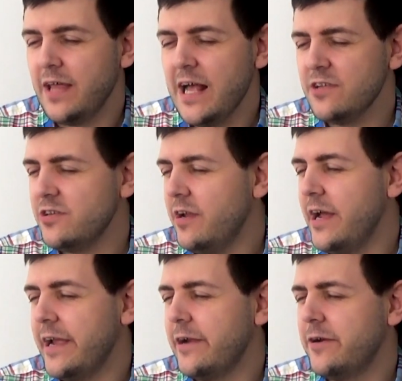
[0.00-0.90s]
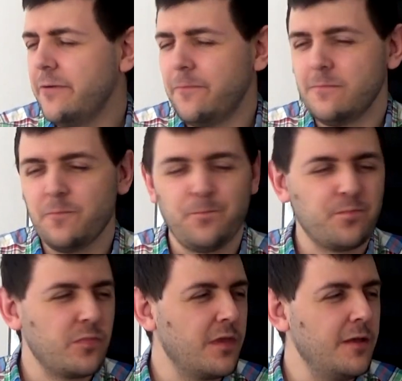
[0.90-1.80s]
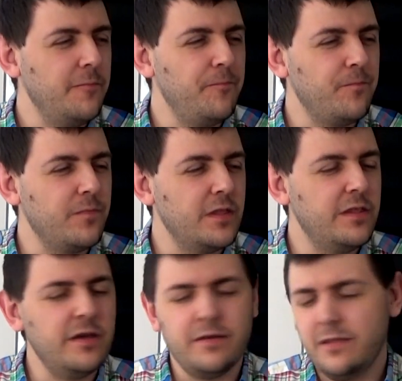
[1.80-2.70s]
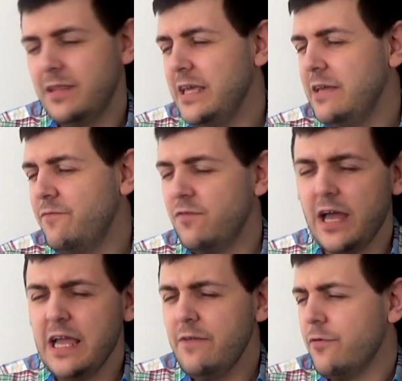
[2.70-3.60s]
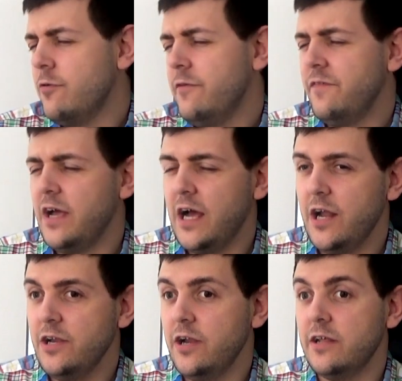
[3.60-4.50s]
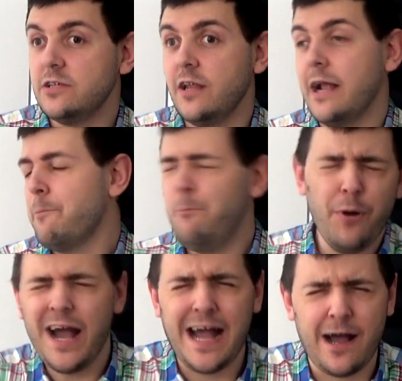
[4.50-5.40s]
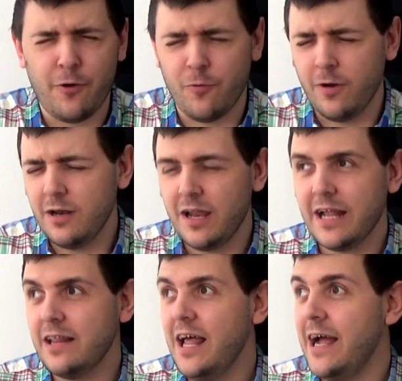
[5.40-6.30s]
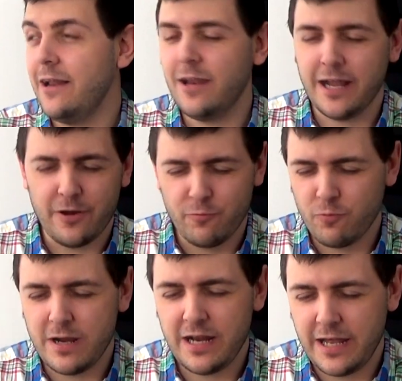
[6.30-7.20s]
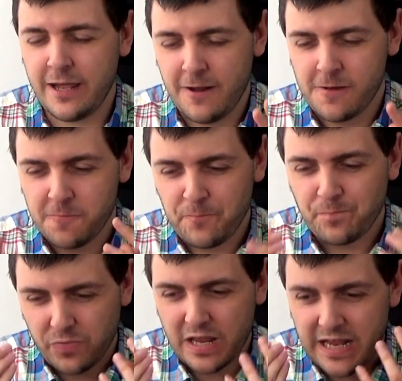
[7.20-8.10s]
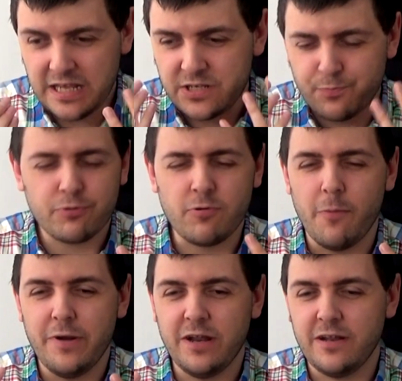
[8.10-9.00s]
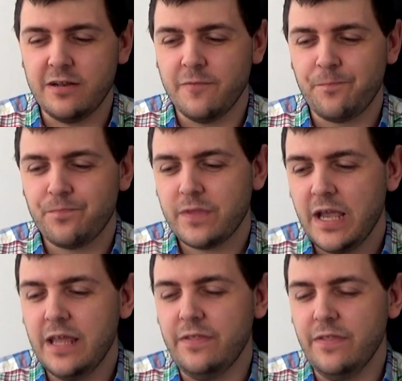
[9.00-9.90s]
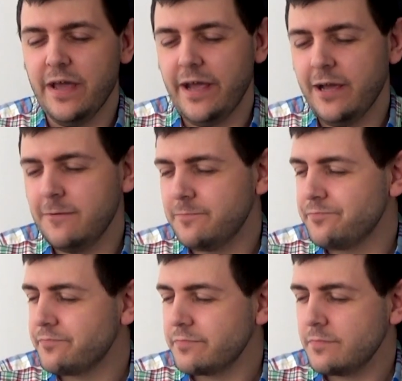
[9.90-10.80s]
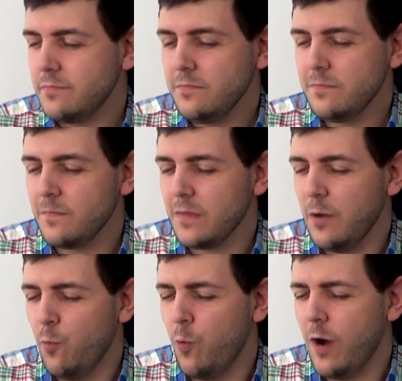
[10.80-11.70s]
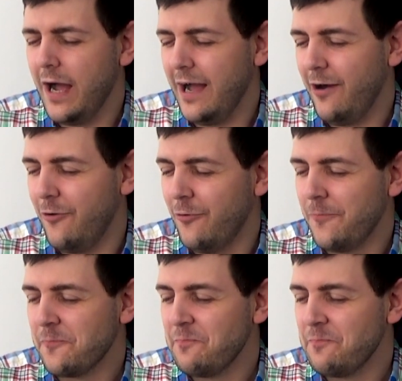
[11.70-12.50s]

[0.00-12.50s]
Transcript: that's like the flavor of the onion is like pow, like that, like it really is prominent in there. Wow,